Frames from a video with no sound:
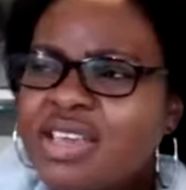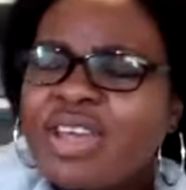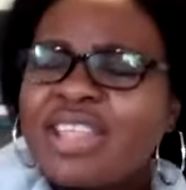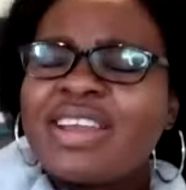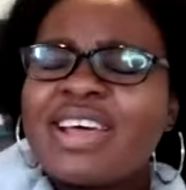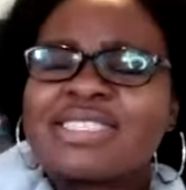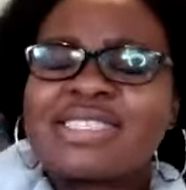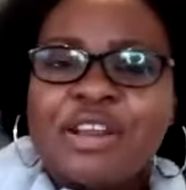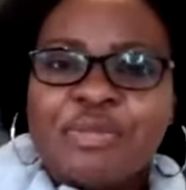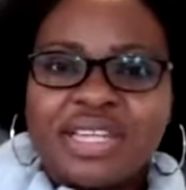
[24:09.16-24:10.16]
given an
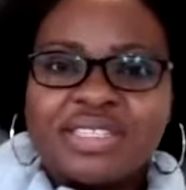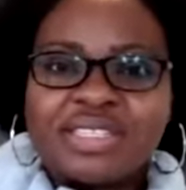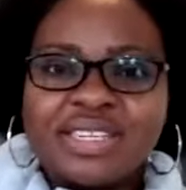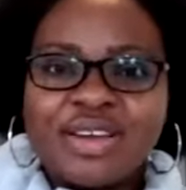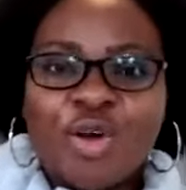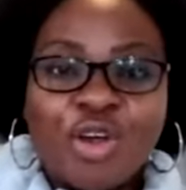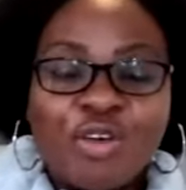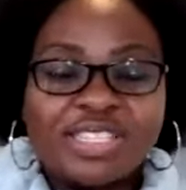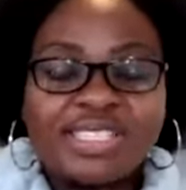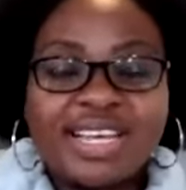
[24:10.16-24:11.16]
assignment, all of
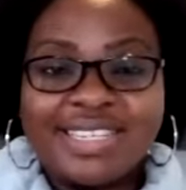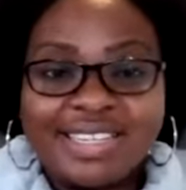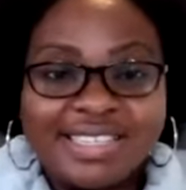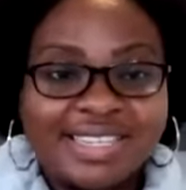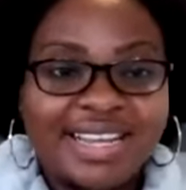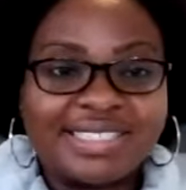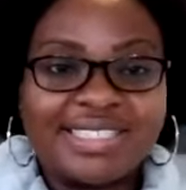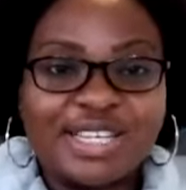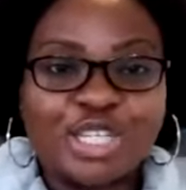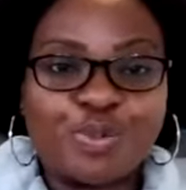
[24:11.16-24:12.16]
a sudden his heart
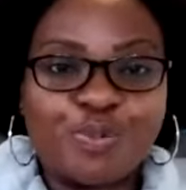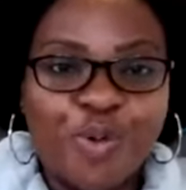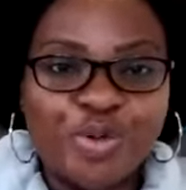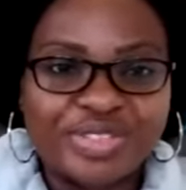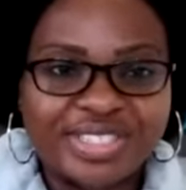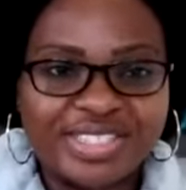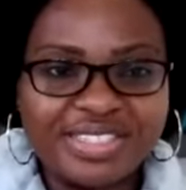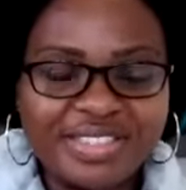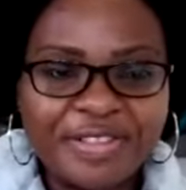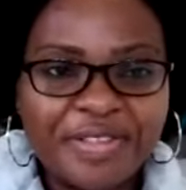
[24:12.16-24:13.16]
is exposed.
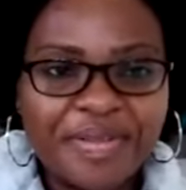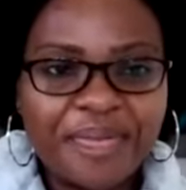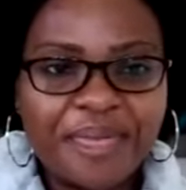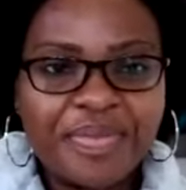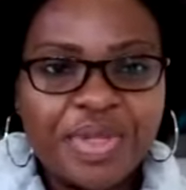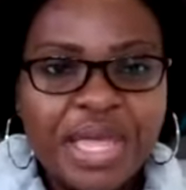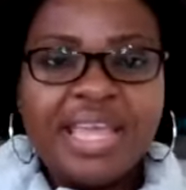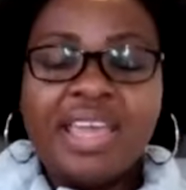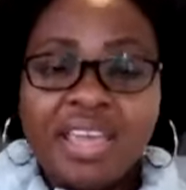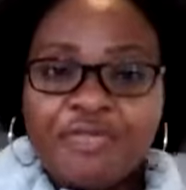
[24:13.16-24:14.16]

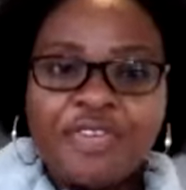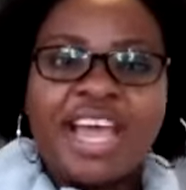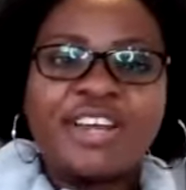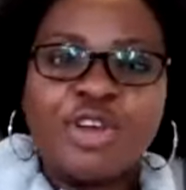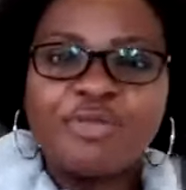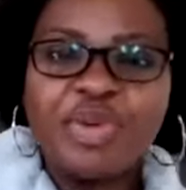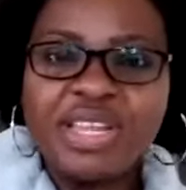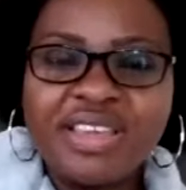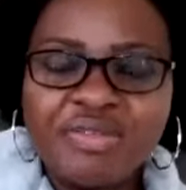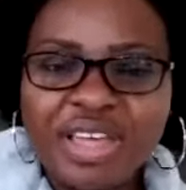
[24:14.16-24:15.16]
If he had not
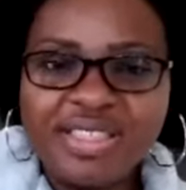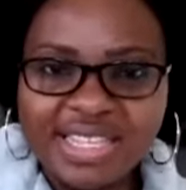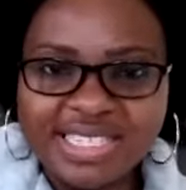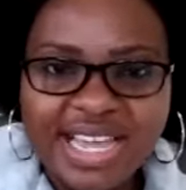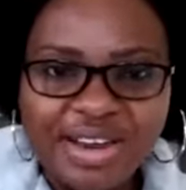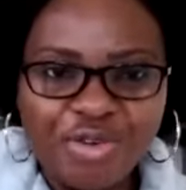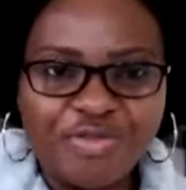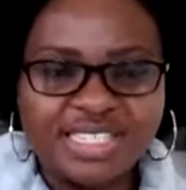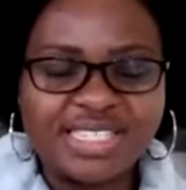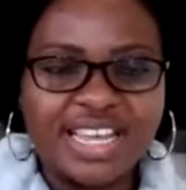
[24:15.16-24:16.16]
been given this kind of
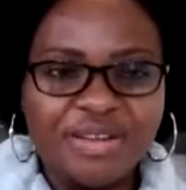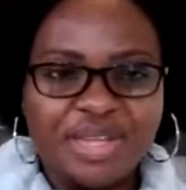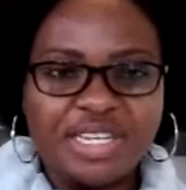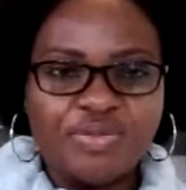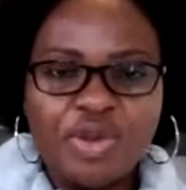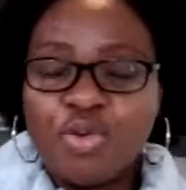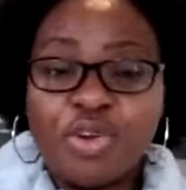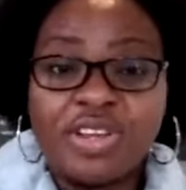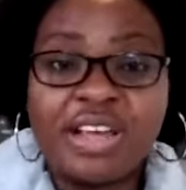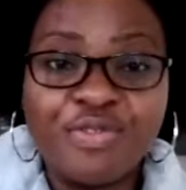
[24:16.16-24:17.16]
assignment, we
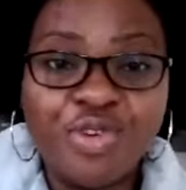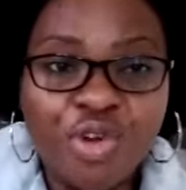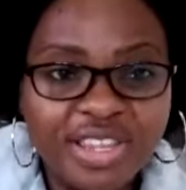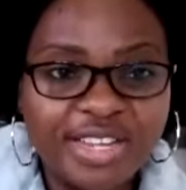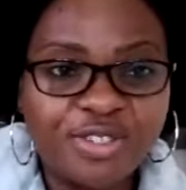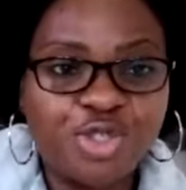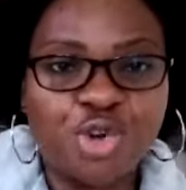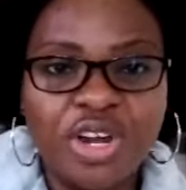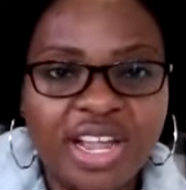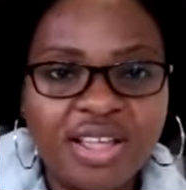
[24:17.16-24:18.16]
wouldn't have known that
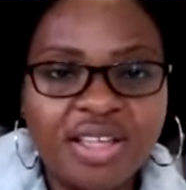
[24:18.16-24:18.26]
Jonah